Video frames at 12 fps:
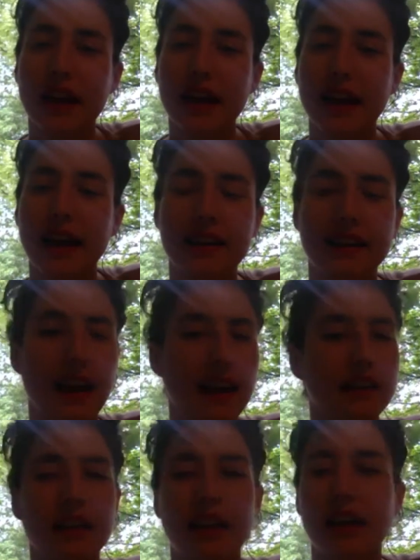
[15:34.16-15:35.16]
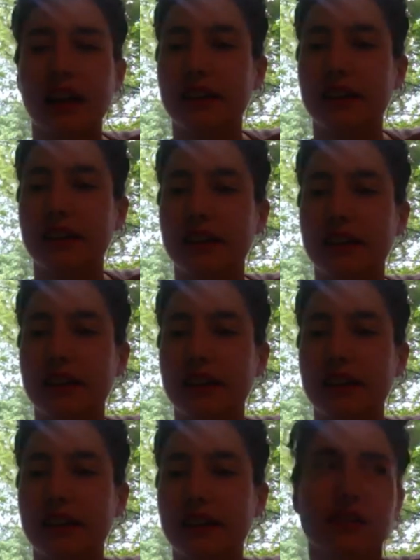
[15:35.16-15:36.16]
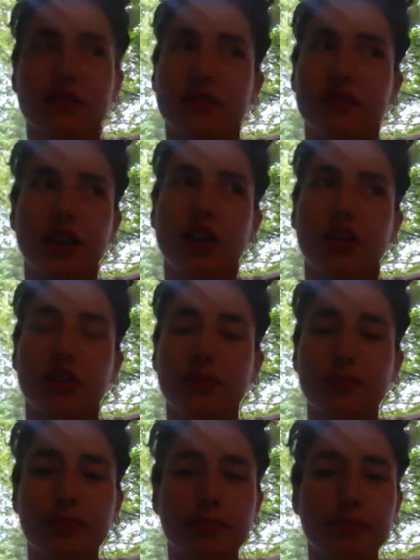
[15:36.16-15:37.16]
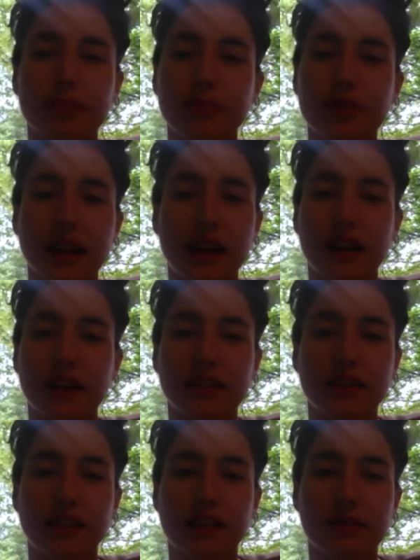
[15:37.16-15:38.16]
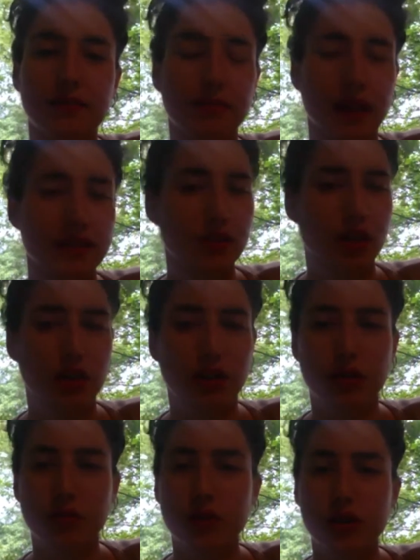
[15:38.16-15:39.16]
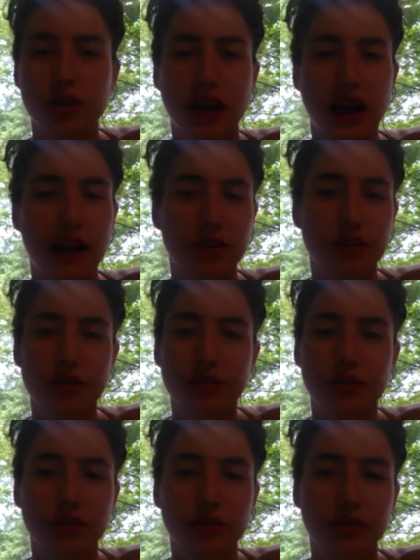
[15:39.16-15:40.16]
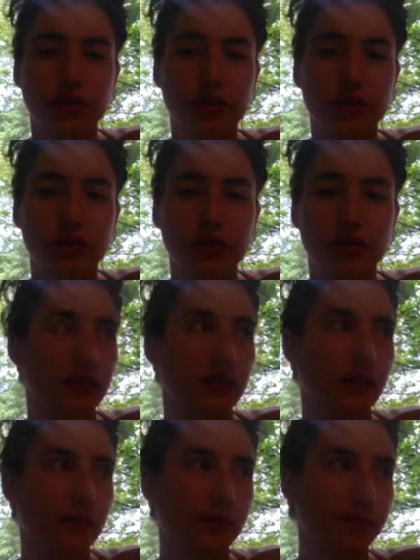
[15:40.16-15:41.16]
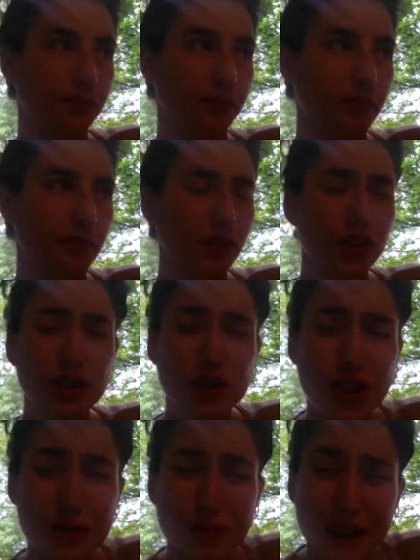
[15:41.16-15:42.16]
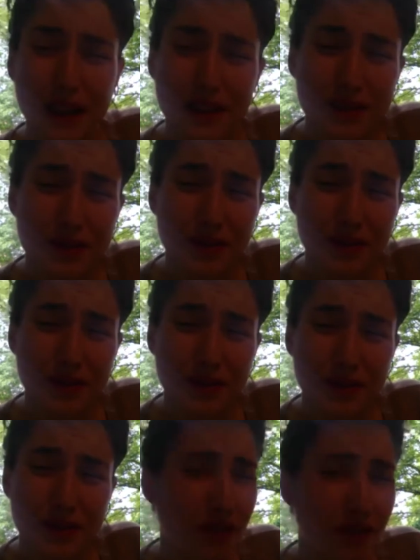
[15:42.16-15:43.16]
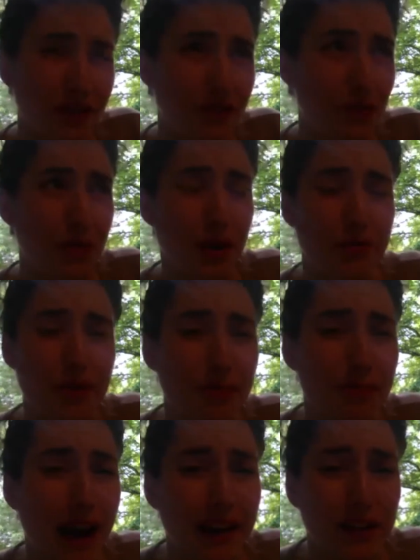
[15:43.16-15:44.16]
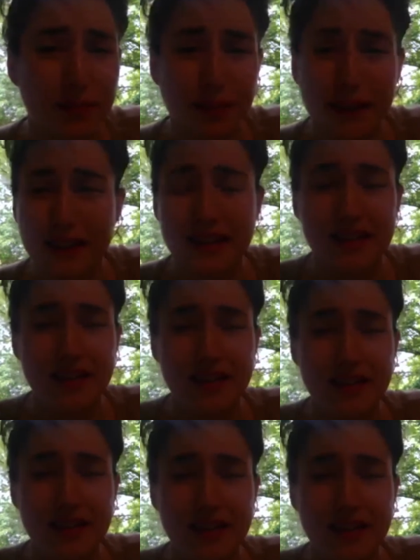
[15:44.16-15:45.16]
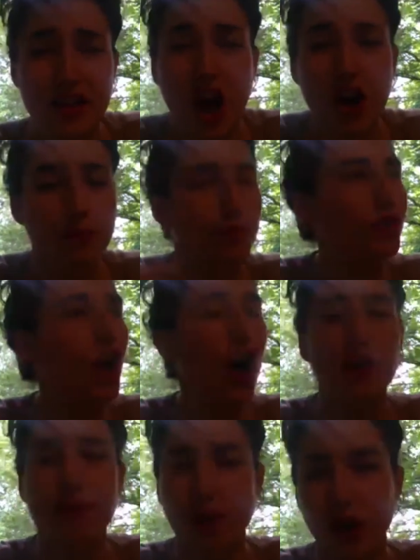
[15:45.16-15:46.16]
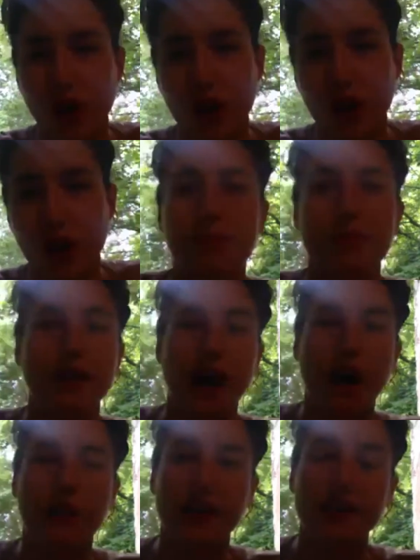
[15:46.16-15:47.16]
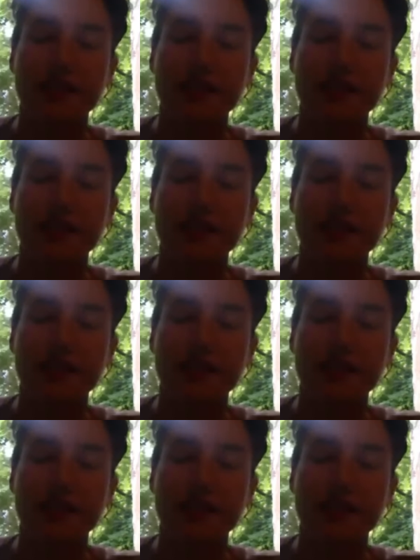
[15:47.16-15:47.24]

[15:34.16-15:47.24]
And then you know, they pass each other the word. I don't know, you know, and just to be a reminder, but it's not another production that is put out.